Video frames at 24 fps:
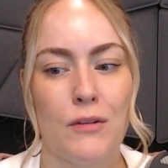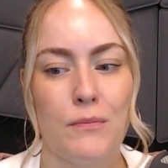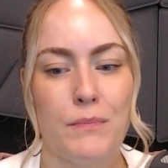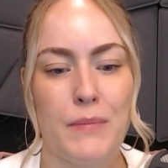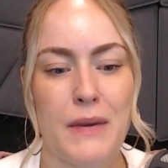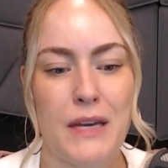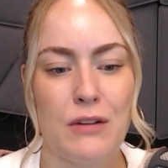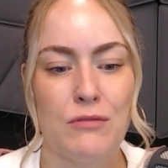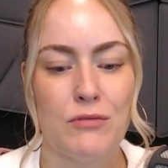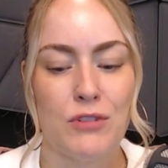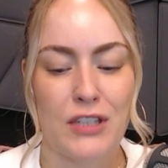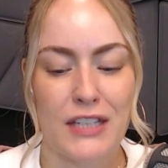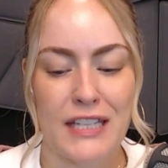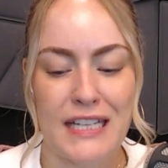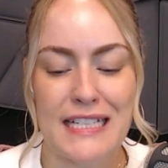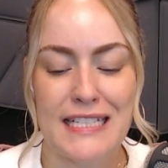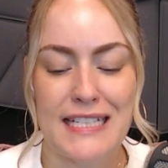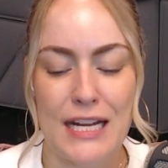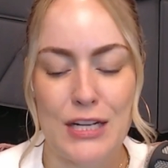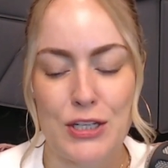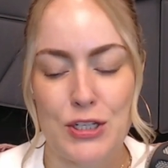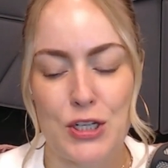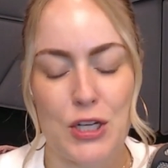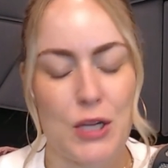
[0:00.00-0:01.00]
being really
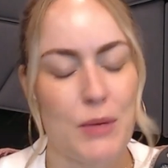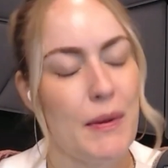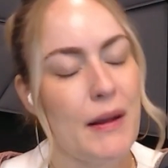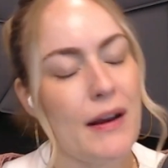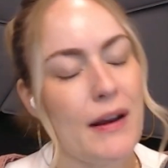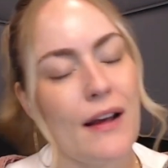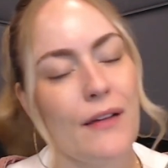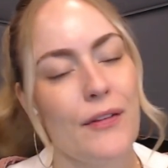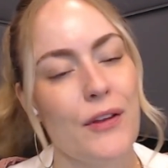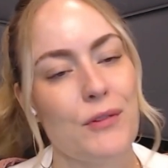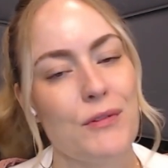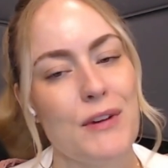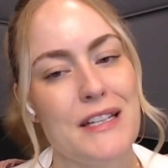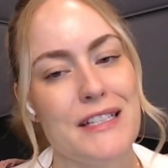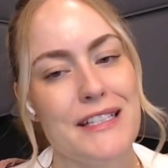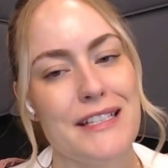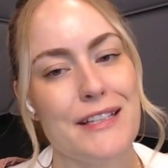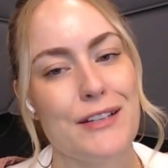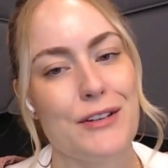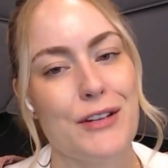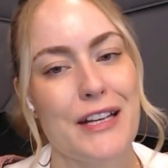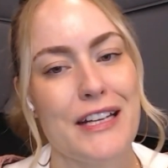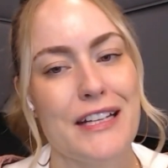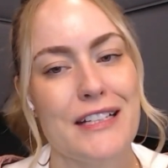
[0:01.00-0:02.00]
intentional about how they're raising
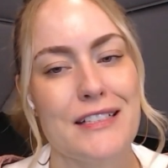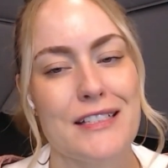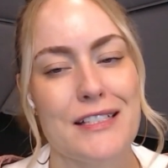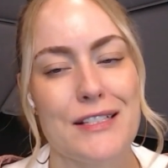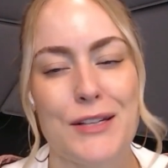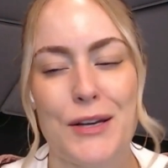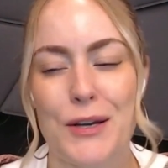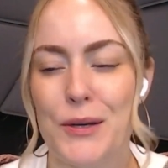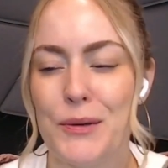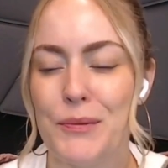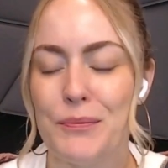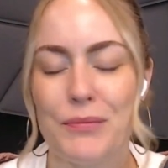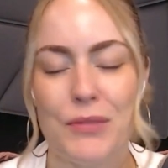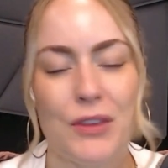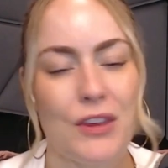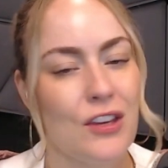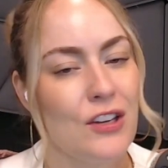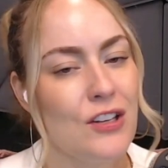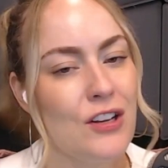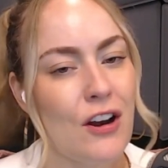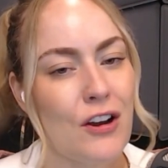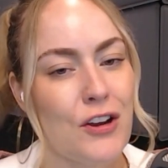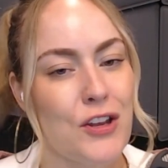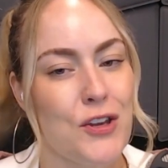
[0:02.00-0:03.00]
their kids. So
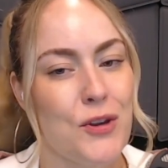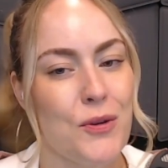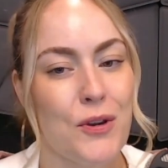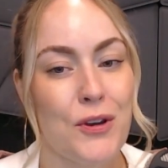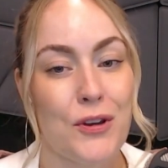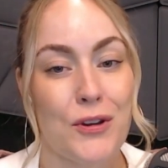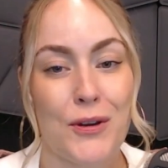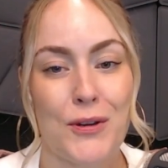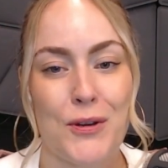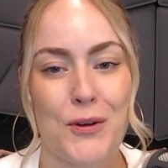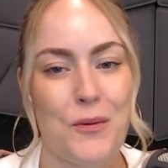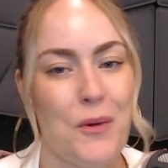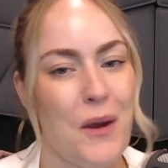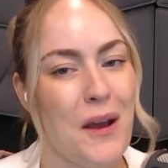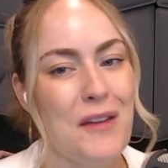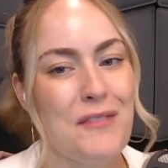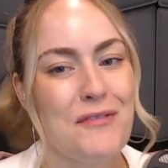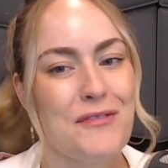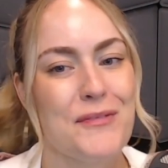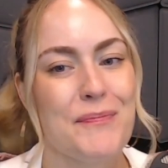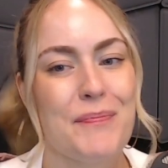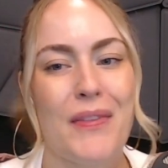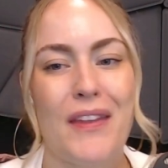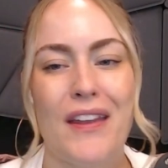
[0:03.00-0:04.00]
good on you, good on your
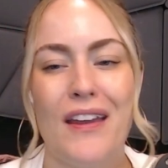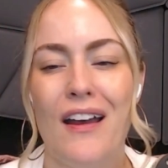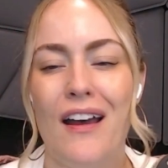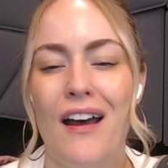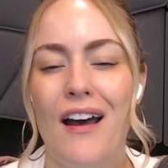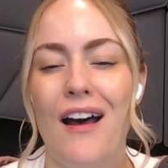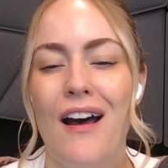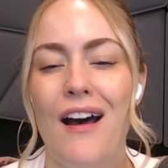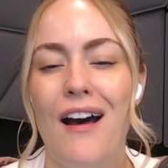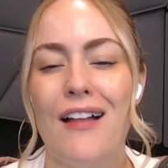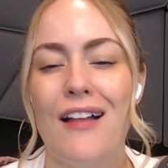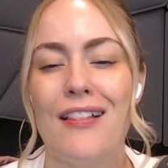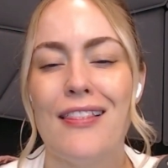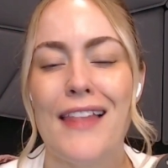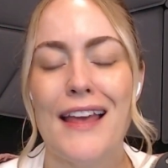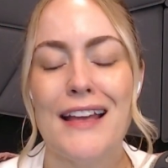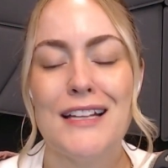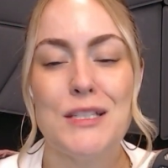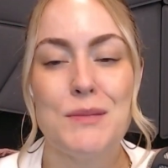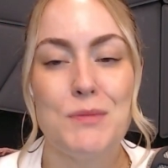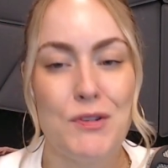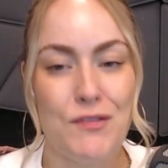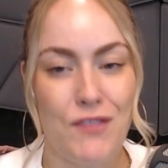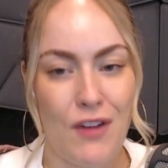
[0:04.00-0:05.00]
wife. Nice.
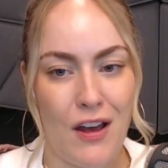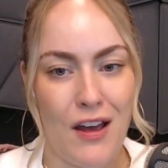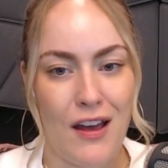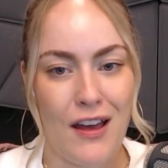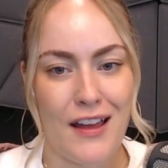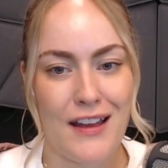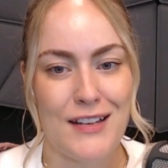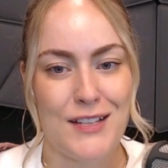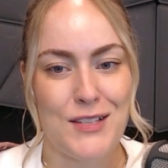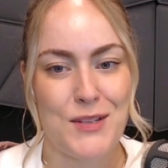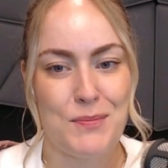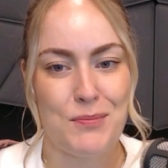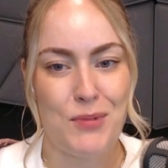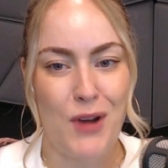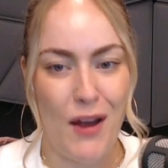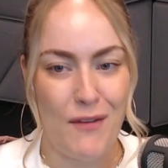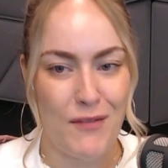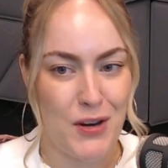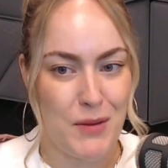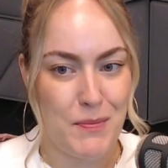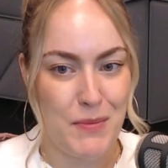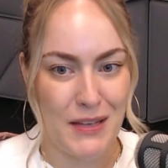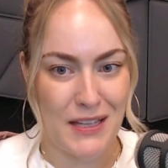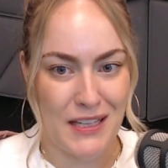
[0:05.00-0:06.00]
Let's move on to
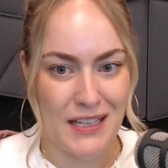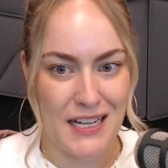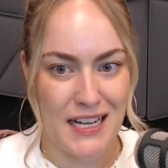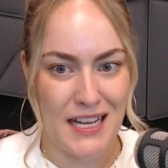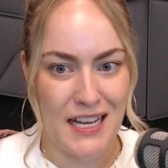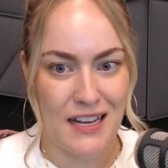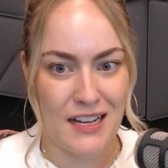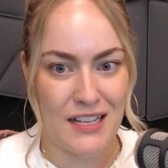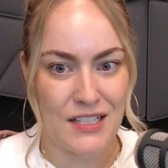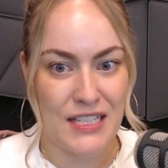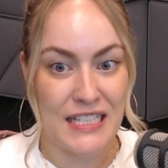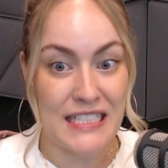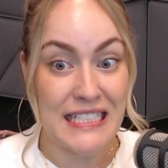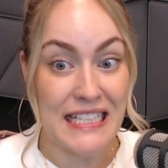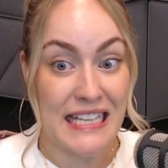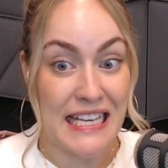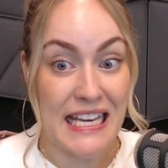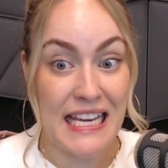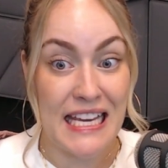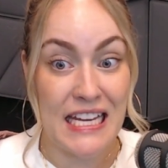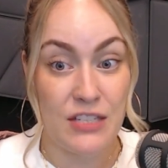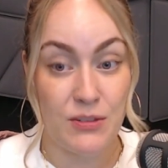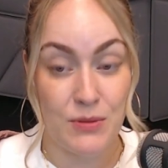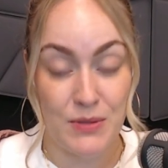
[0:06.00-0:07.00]
profitability because it's
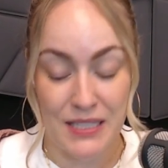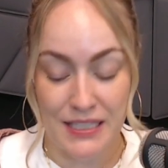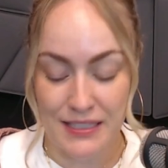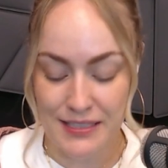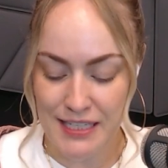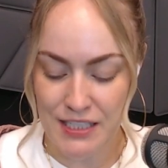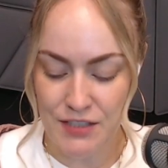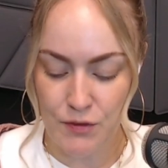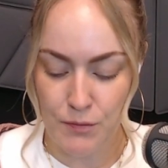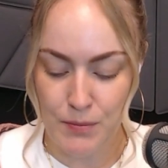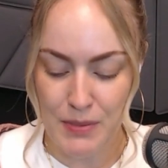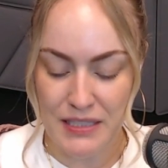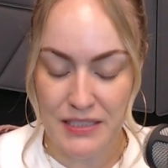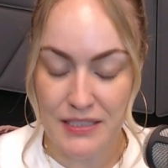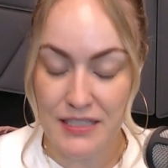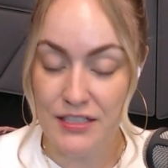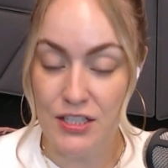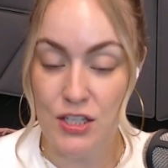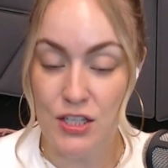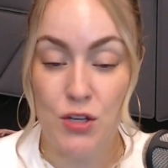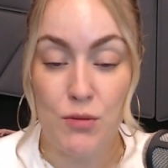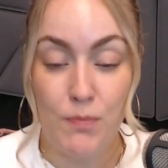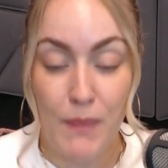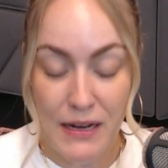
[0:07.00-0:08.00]
key to a successful business.
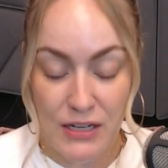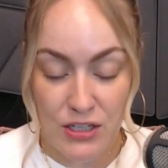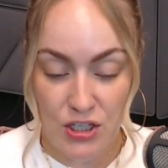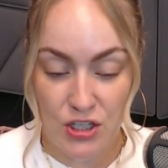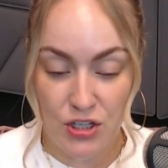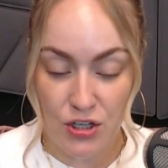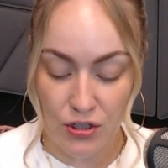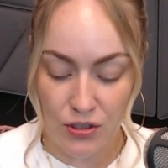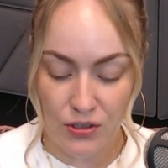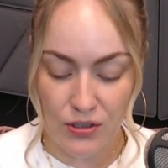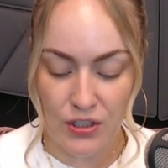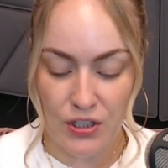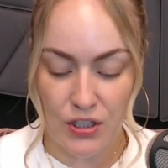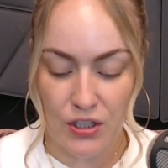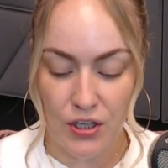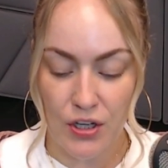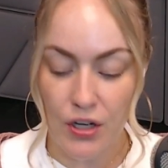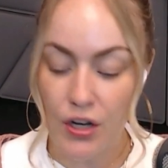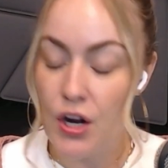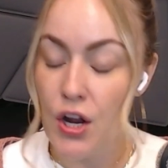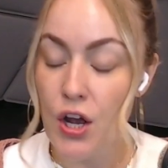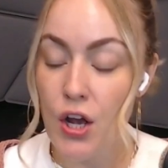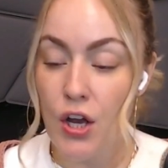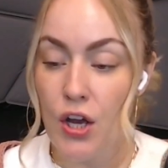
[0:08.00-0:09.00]
And you mentioned earlier
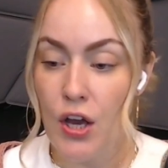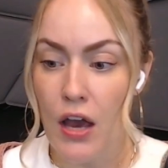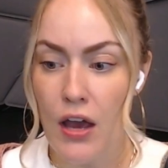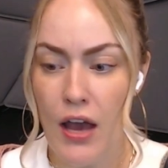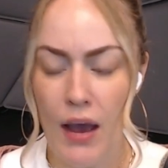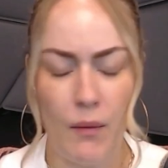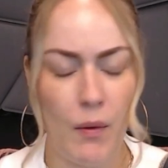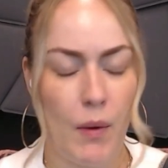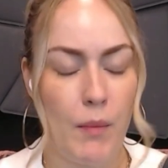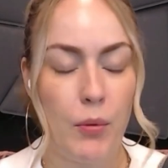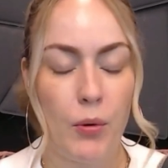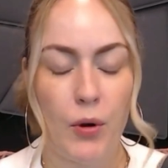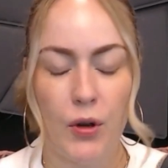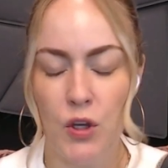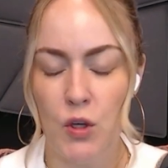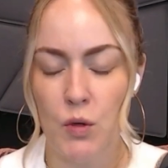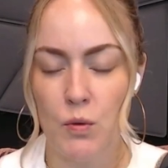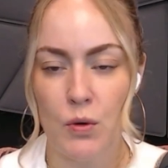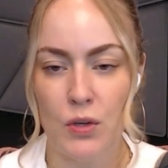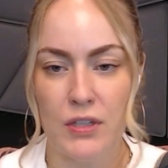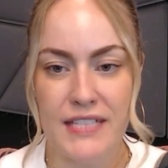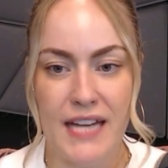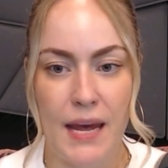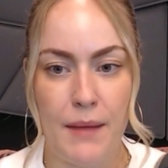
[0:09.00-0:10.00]
at one point you
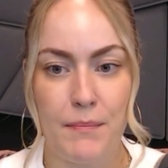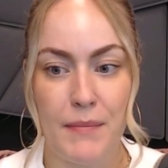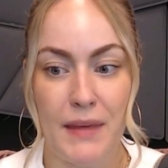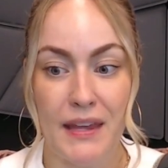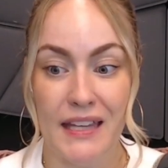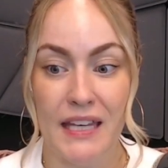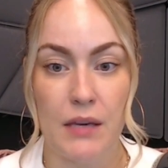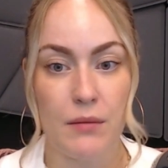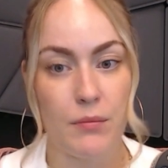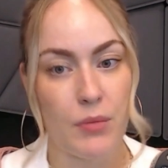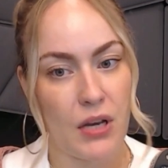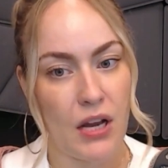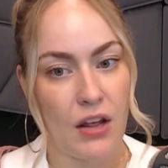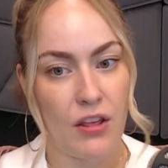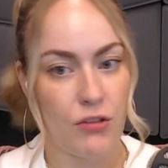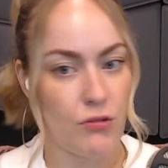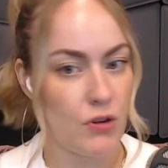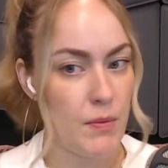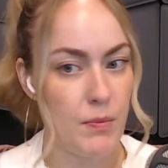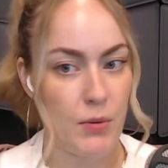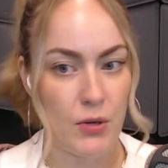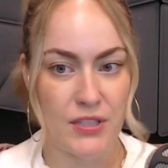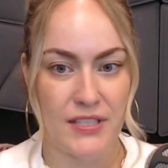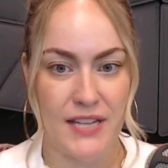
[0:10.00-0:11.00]
were 10 million but at
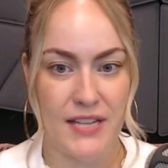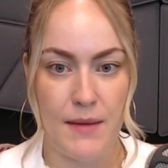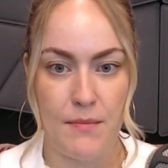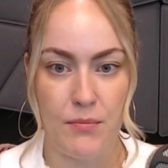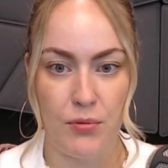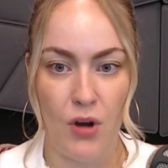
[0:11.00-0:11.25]
3%